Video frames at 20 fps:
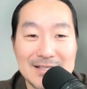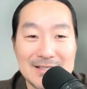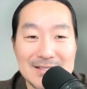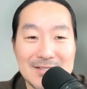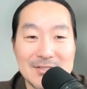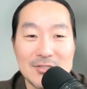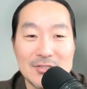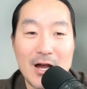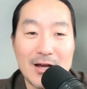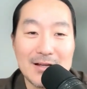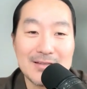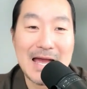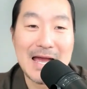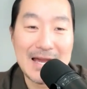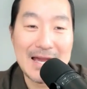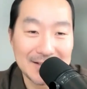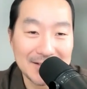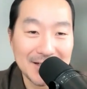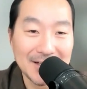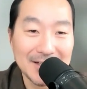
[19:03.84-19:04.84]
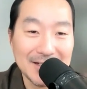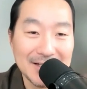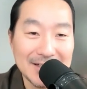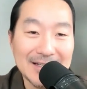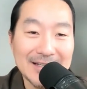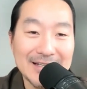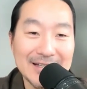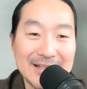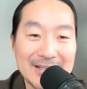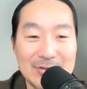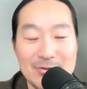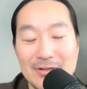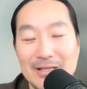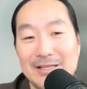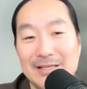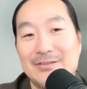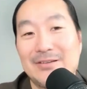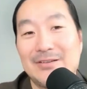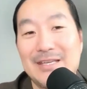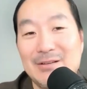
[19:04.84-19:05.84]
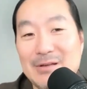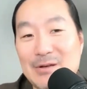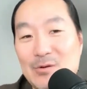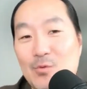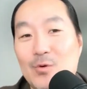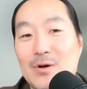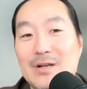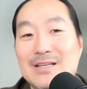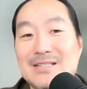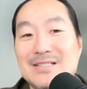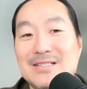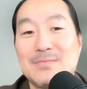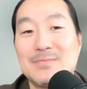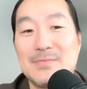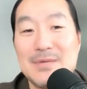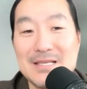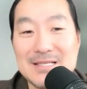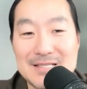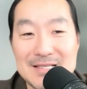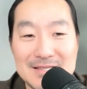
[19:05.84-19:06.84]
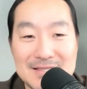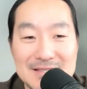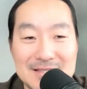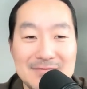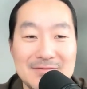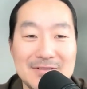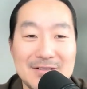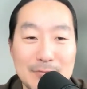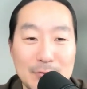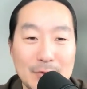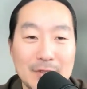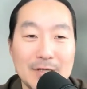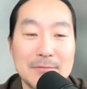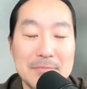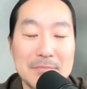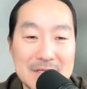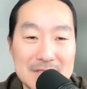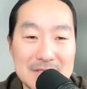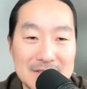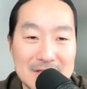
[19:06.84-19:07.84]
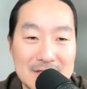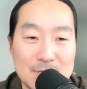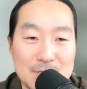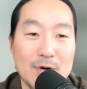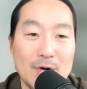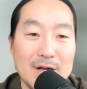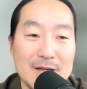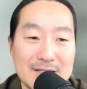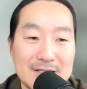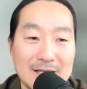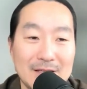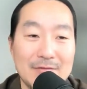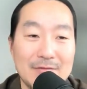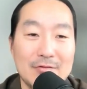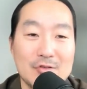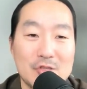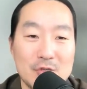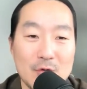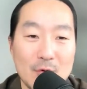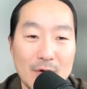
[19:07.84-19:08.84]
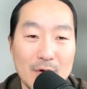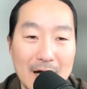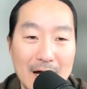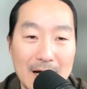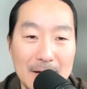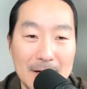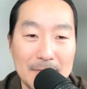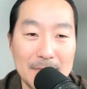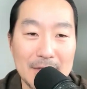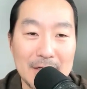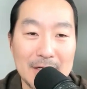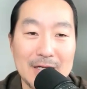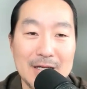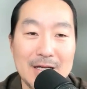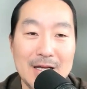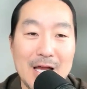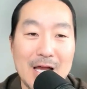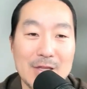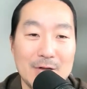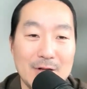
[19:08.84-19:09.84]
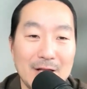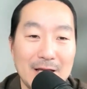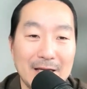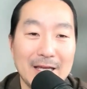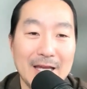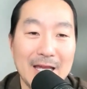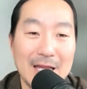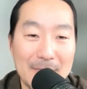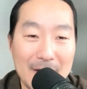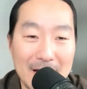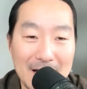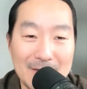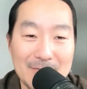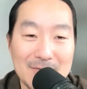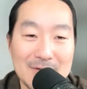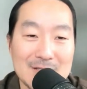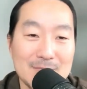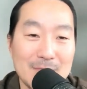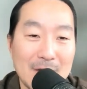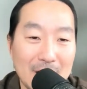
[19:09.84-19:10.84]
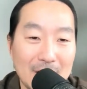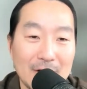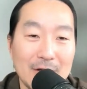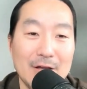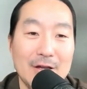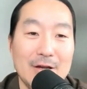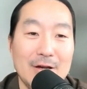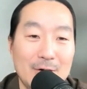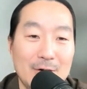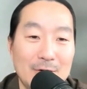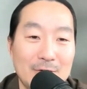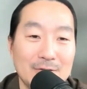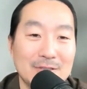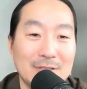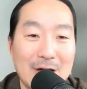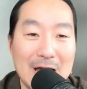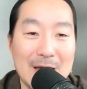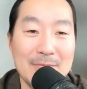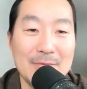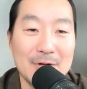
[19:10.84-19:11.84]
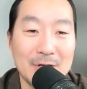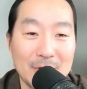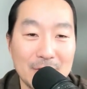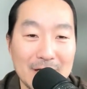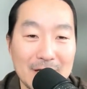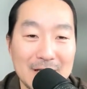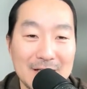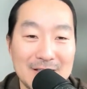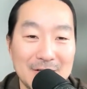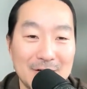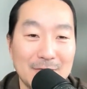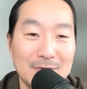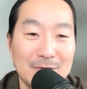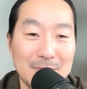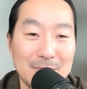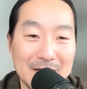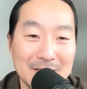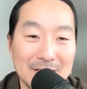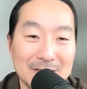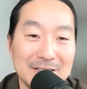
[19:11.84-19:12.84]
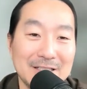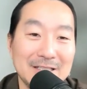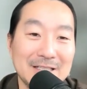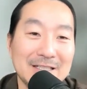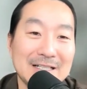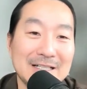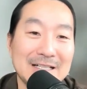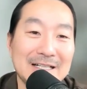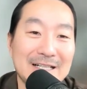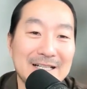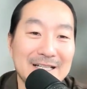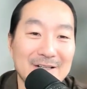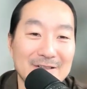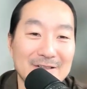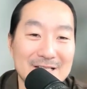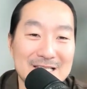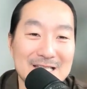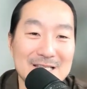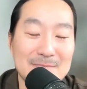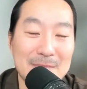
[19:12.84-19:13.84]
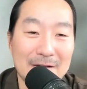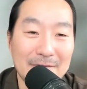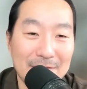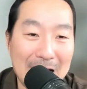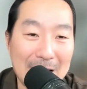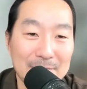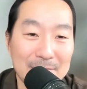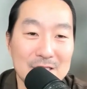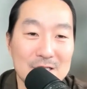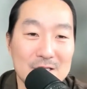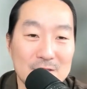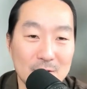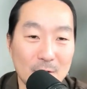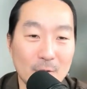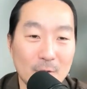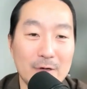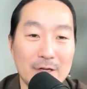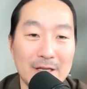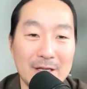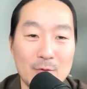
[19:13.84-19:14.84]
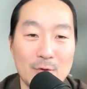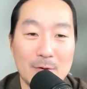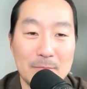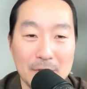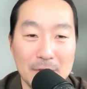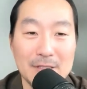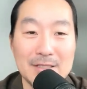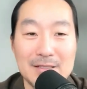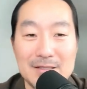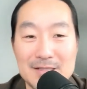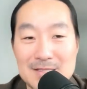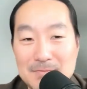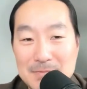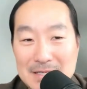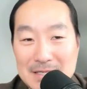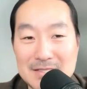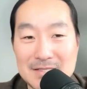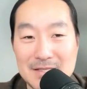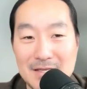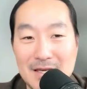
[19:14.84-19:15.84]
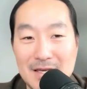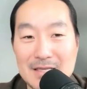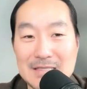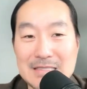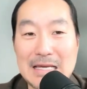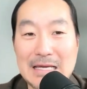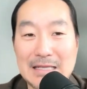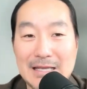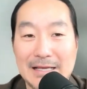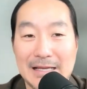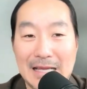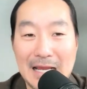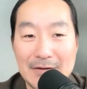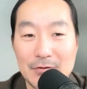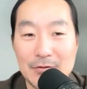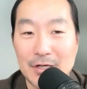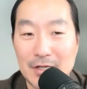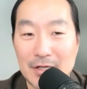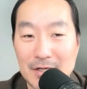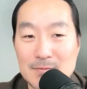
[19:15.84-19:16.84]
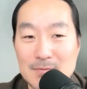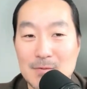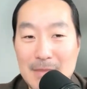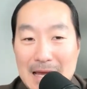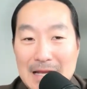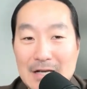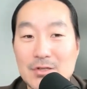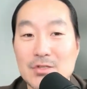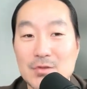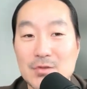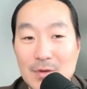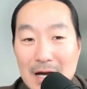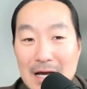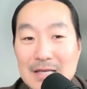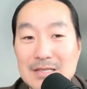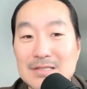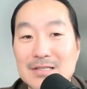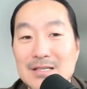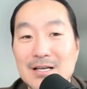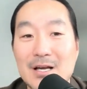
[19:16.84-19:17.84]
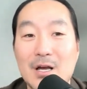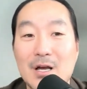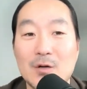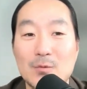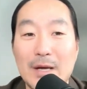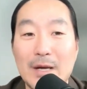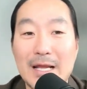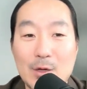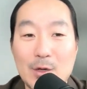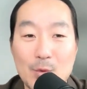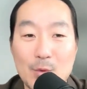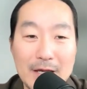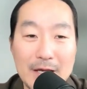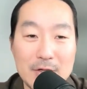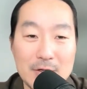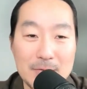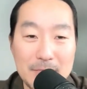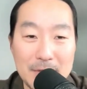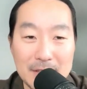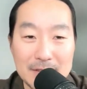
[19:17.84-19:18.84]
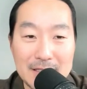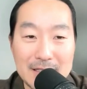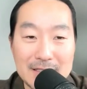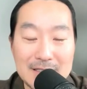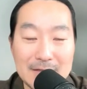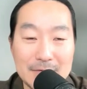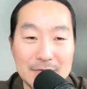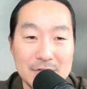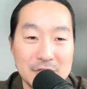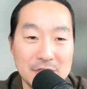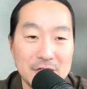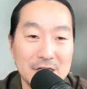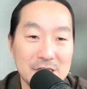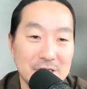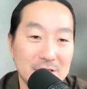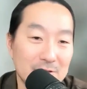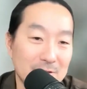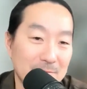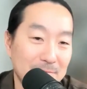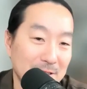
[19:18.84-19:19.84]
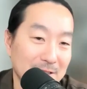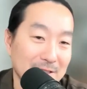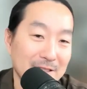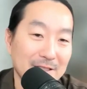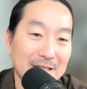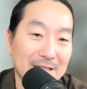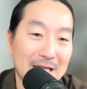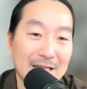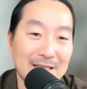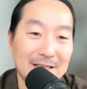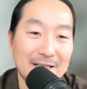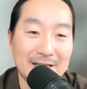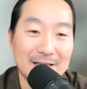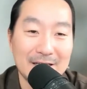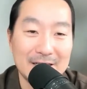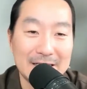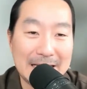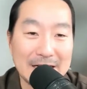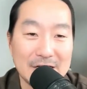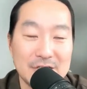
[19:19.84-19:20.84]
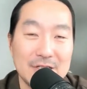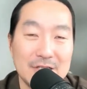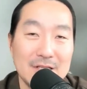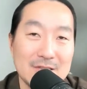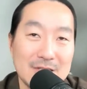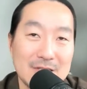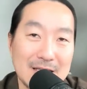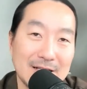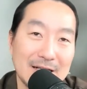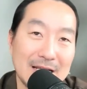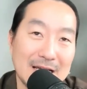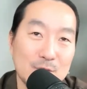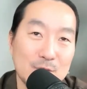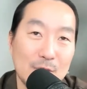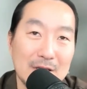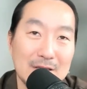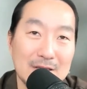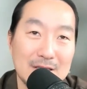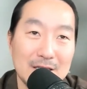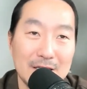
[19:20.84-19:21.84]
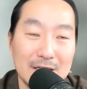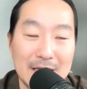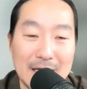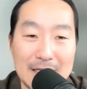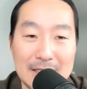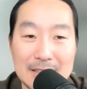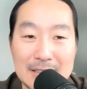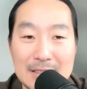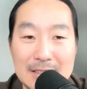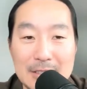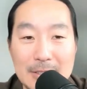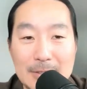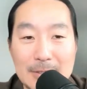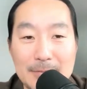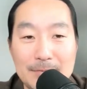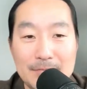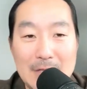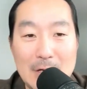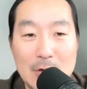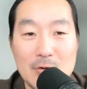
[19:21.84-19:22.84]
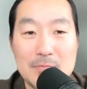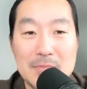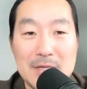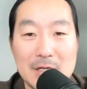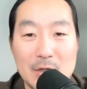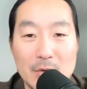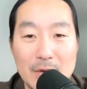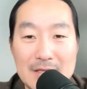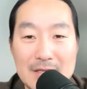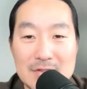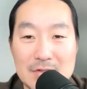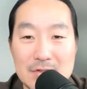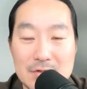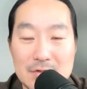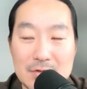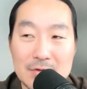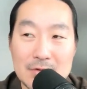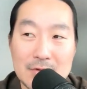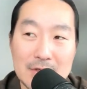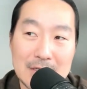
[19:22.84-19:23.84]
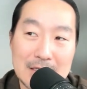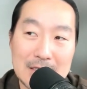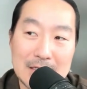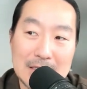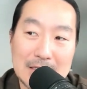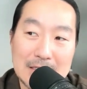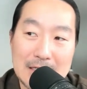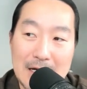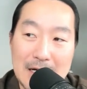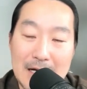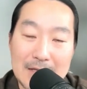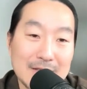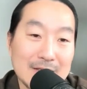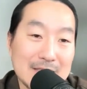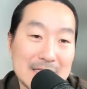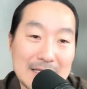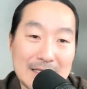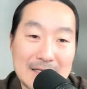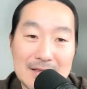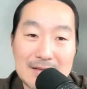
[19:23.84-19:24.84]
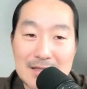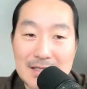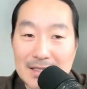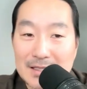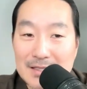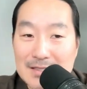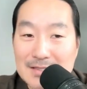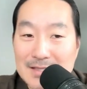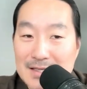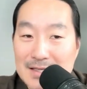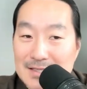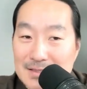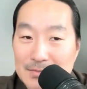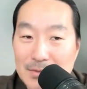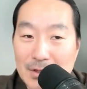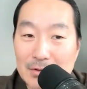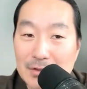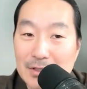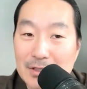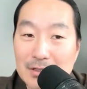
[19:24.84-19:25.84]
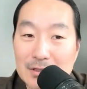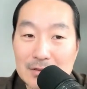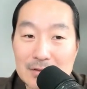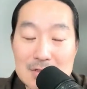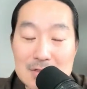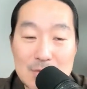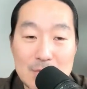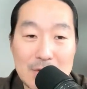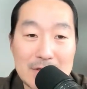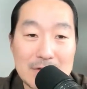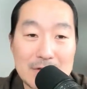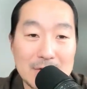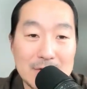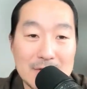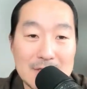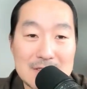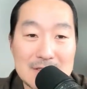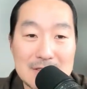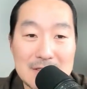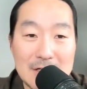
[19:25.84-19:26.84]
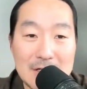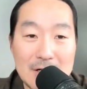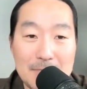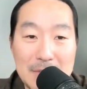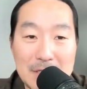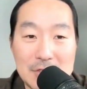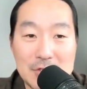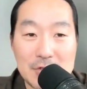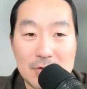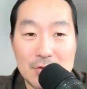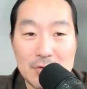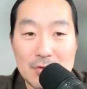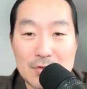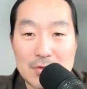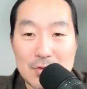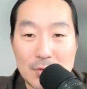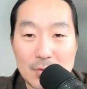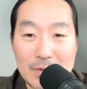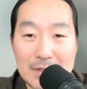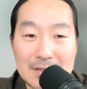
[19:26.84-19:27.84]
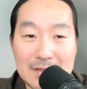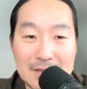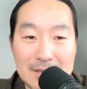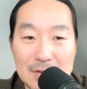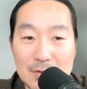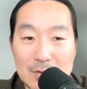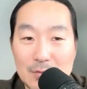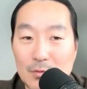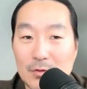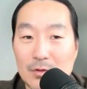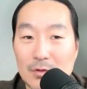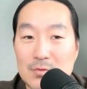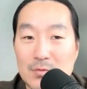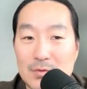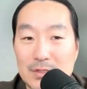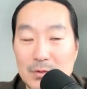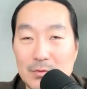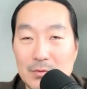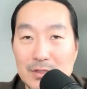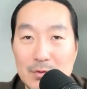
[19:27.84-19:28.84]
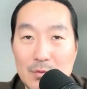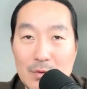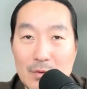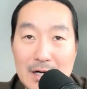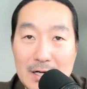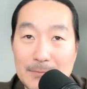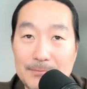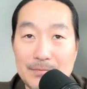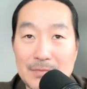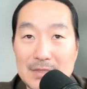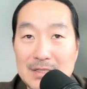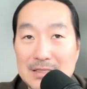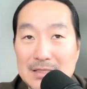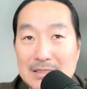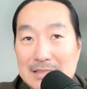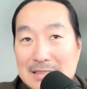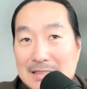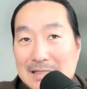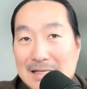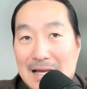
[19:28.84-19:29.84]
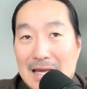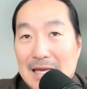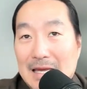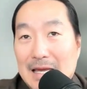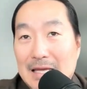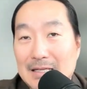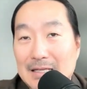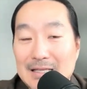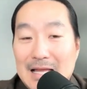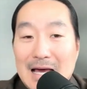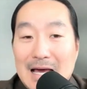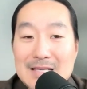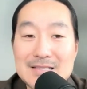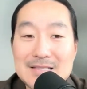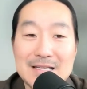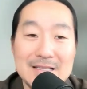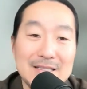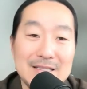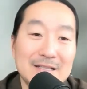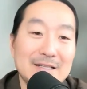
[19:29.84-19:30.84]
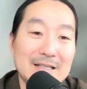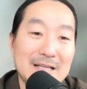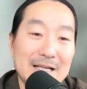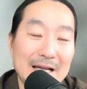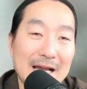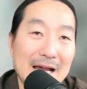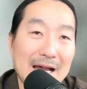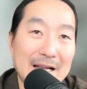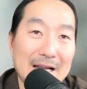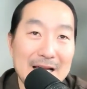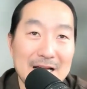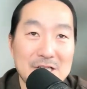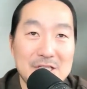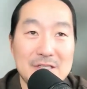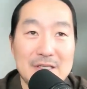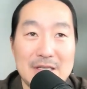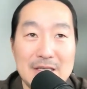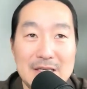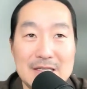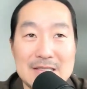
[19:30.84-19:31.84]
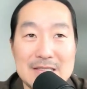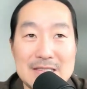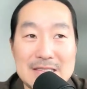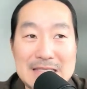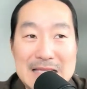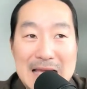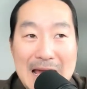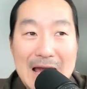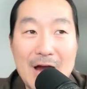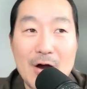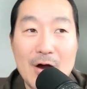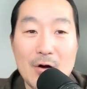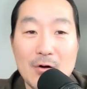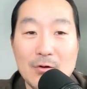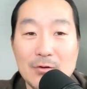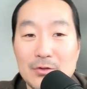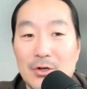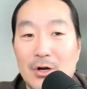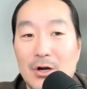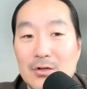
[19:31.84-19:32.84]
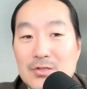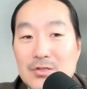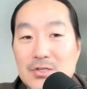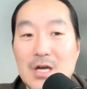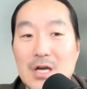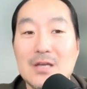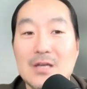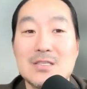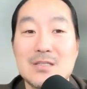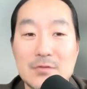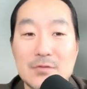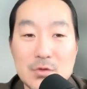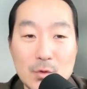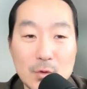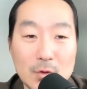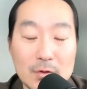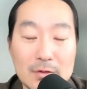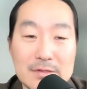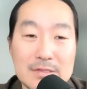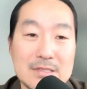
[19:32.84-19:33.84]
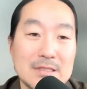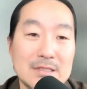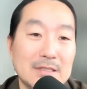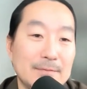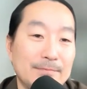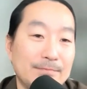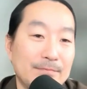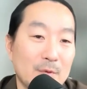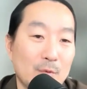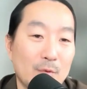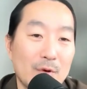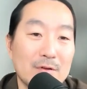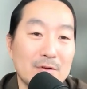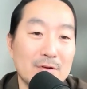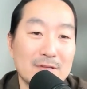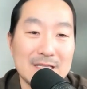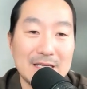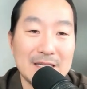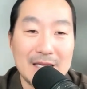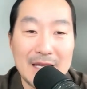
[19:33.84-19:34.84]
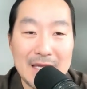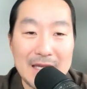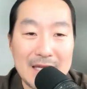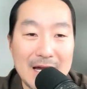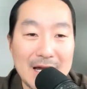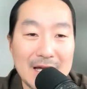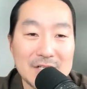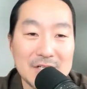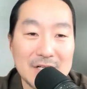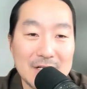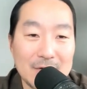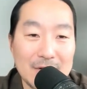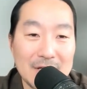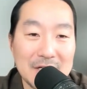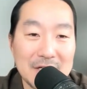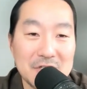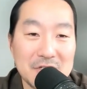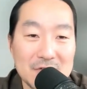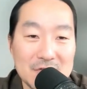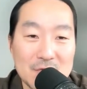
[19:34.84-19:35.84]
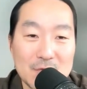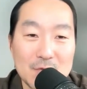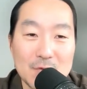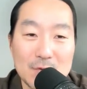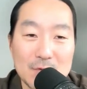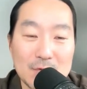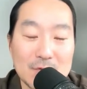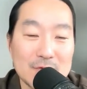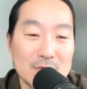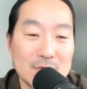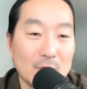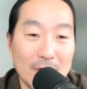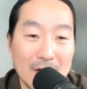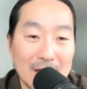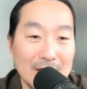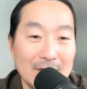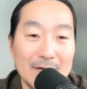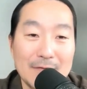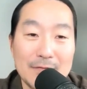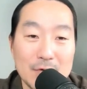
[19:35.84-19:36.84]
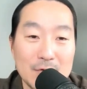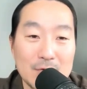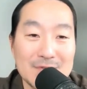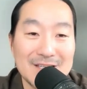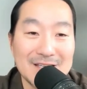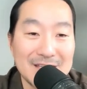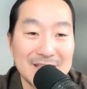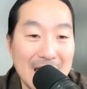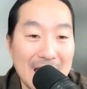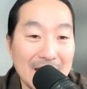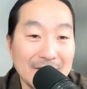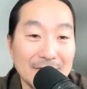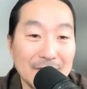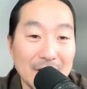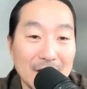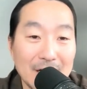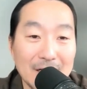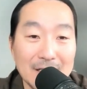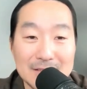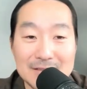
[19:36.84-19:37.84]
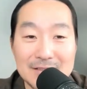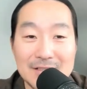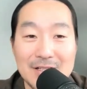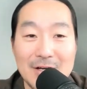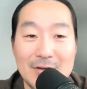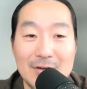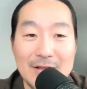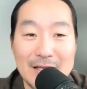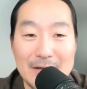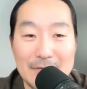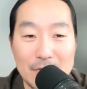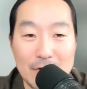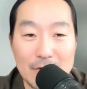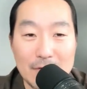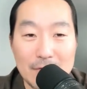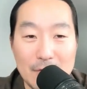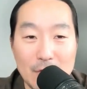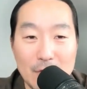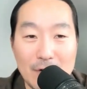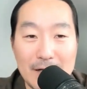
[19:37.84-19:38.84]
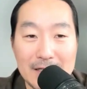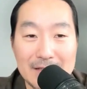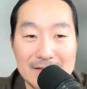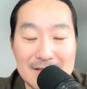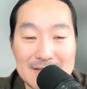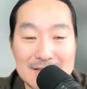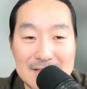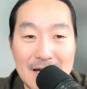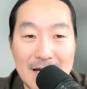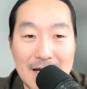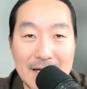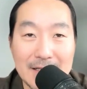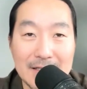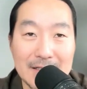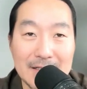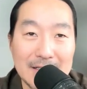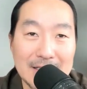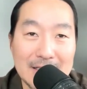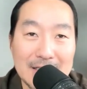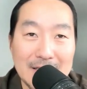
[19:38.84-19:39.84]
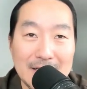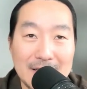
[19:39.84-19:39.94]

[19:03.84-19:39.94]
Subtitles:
like a stock tagline, you're like, okay, like what is this business? Is it even a real business? Whereas like if you show up and you're like, hey, my name is Mario, I immigrated here from Italy, this is my family story, we're building this business, and like every customer matters to us. Right away, you're building that differentiation, you're building that like connection. So I think that's one thing that would be great to do. The second thing is testimonials, whether it's pictures or written, works really really well. And the last idea that I had actually is now there are tons of tools, whether it's like AI generation tools or like even if you're using Canva, like for like design,